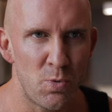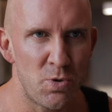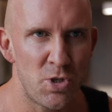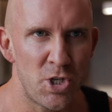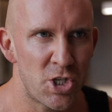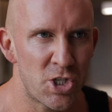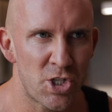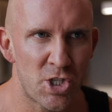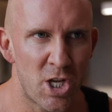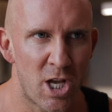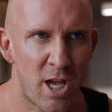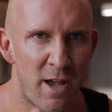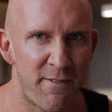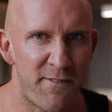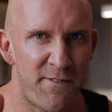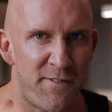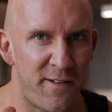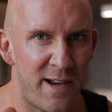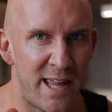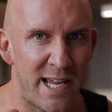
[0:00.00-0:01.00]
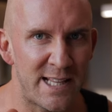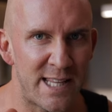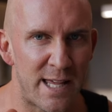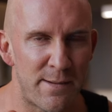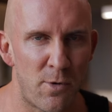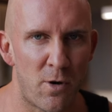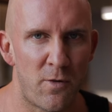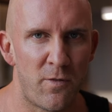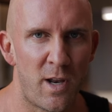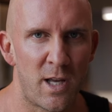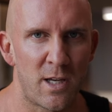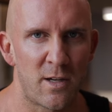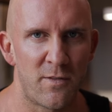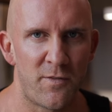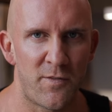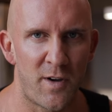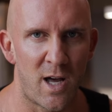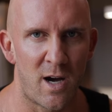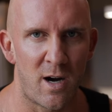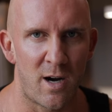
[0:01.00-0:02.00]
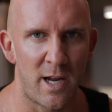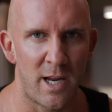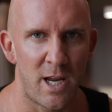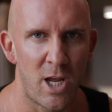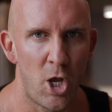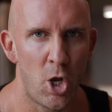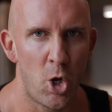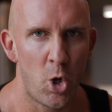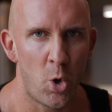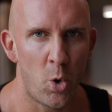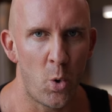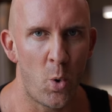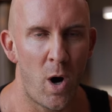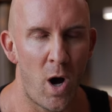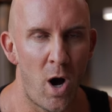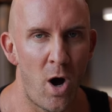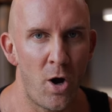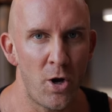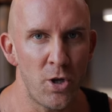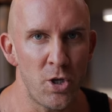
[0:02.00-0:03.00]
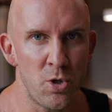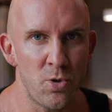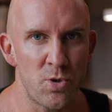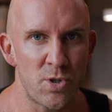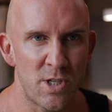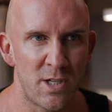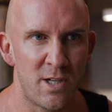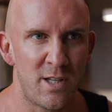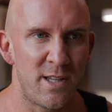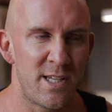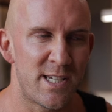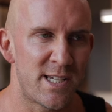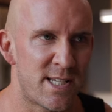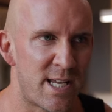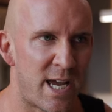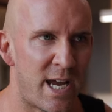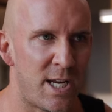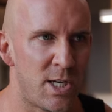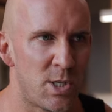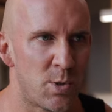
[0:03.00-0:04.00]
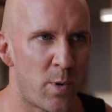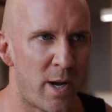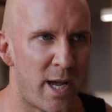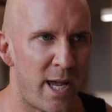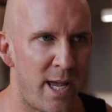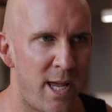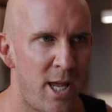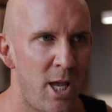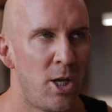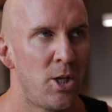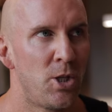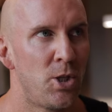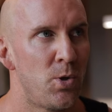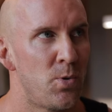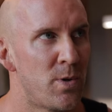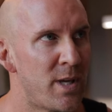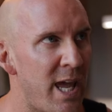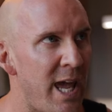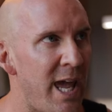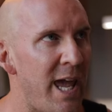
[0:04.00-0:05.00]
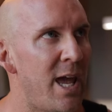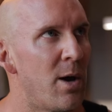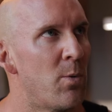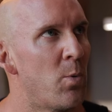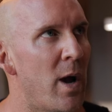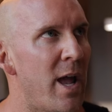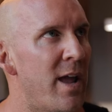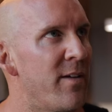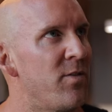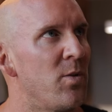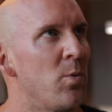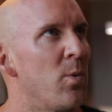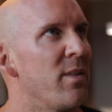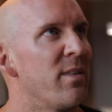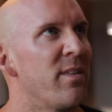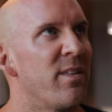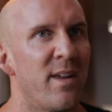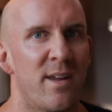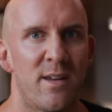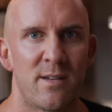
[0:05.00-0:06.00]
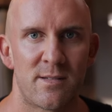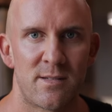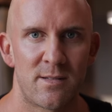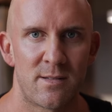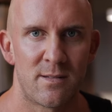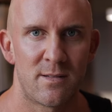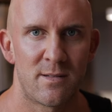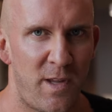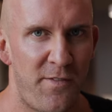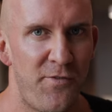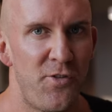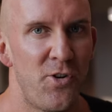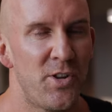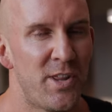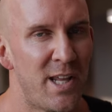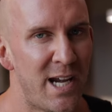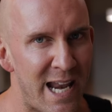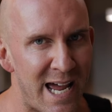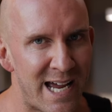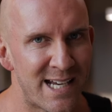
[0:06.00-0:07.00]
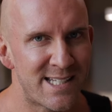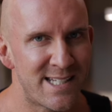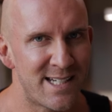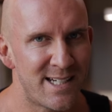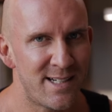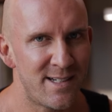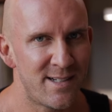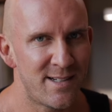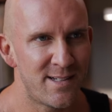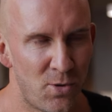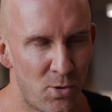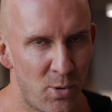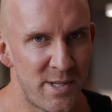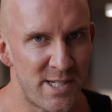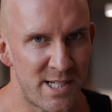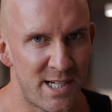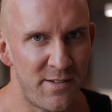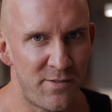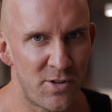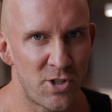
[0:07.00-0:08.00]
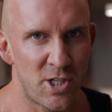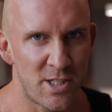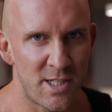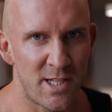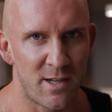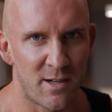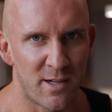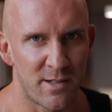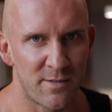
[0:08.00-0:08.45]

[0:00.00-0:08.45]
to just flick them off like a fly, or are you still at this stage where you care what everyone thinks? If you're at the latter, you're always gonna live a shitty